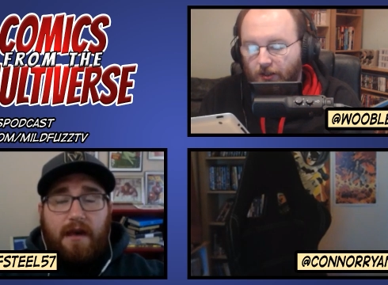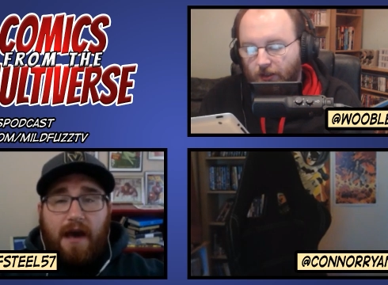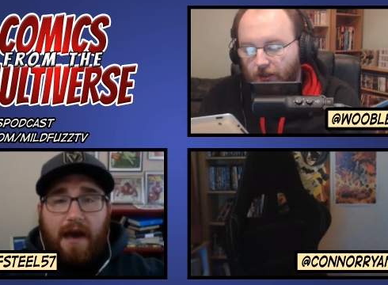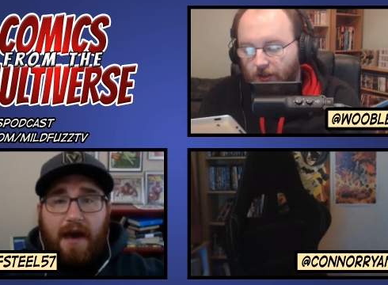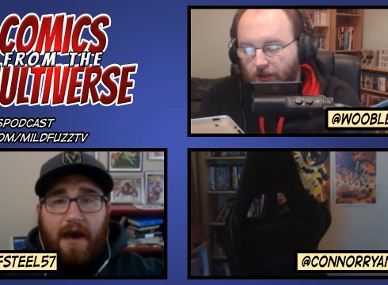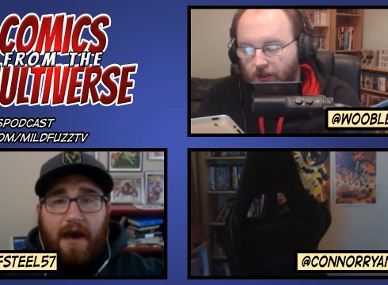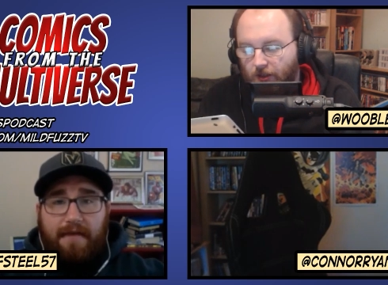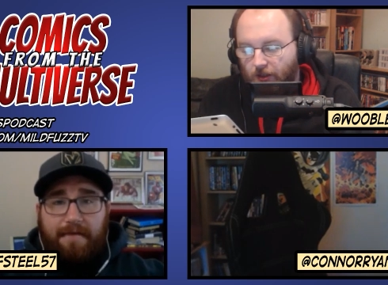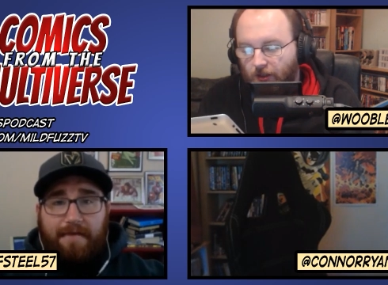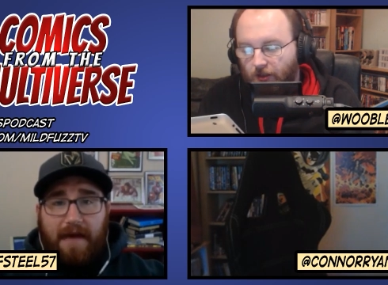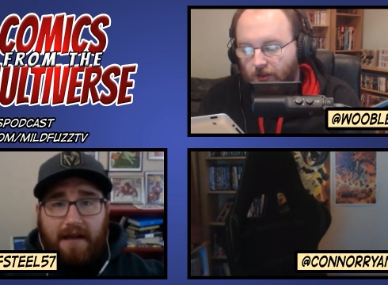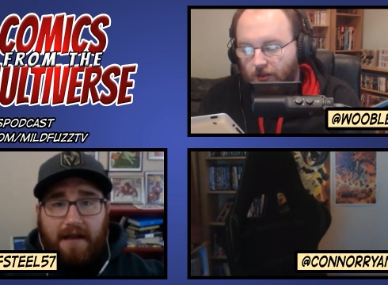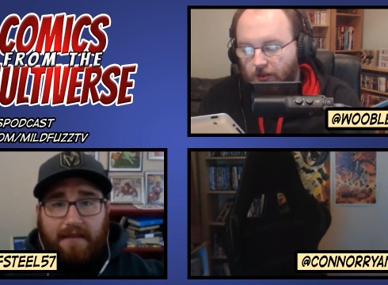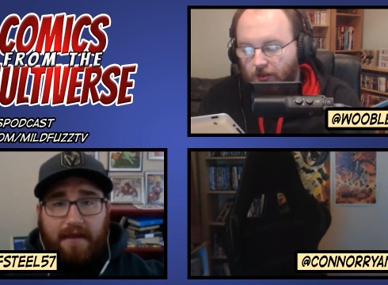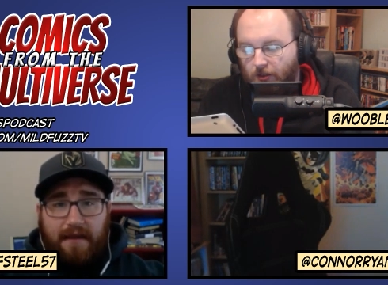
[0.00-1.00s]
Speaker 1: yeah, and the
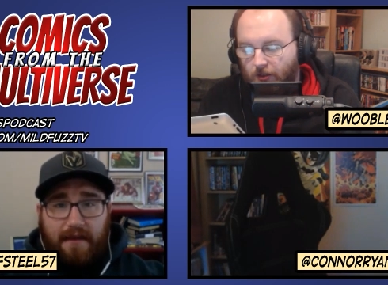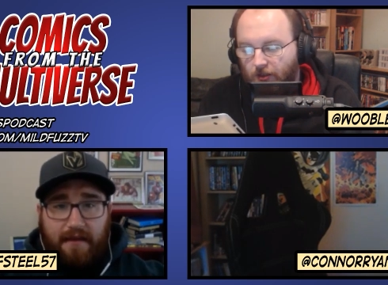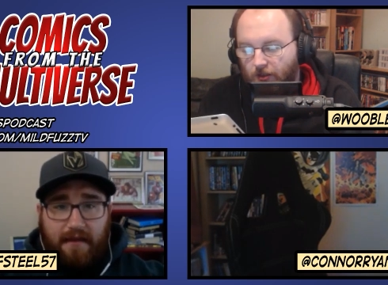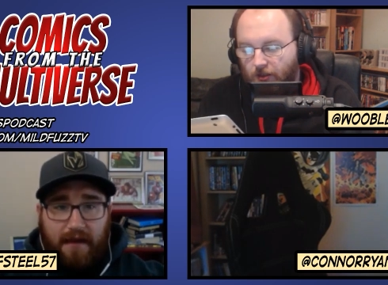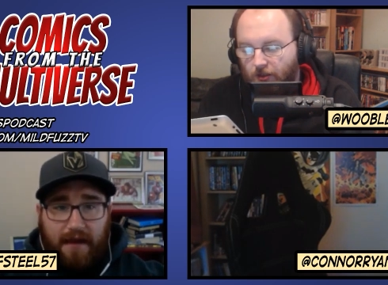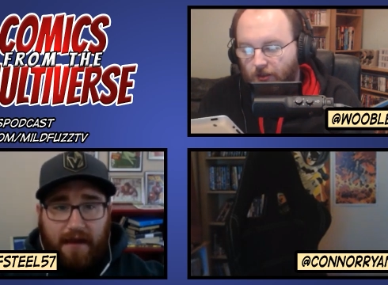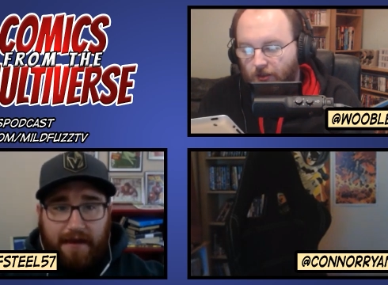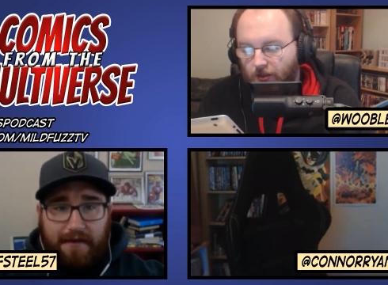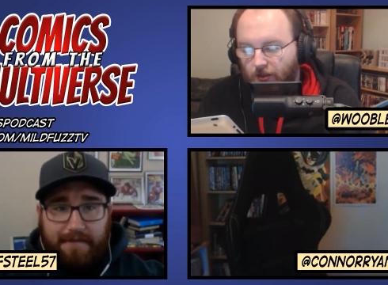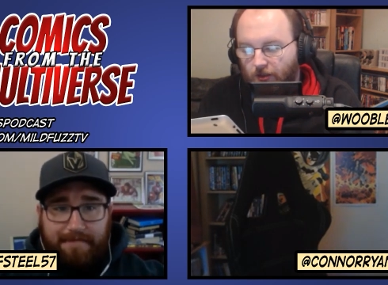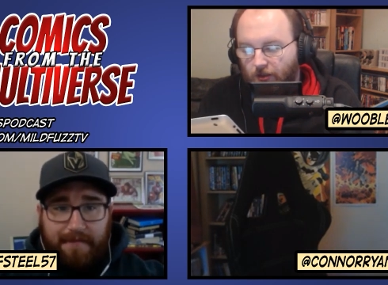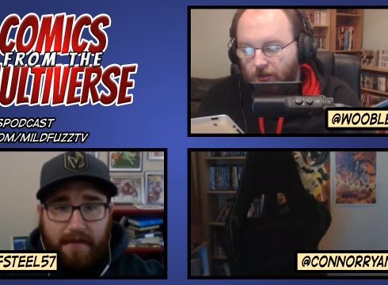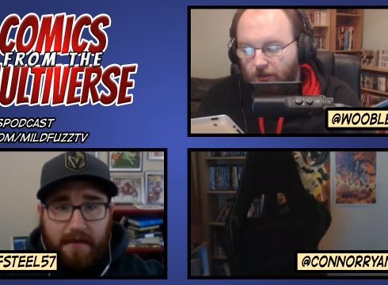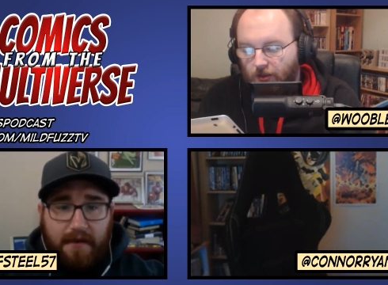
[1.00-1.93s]
fact that like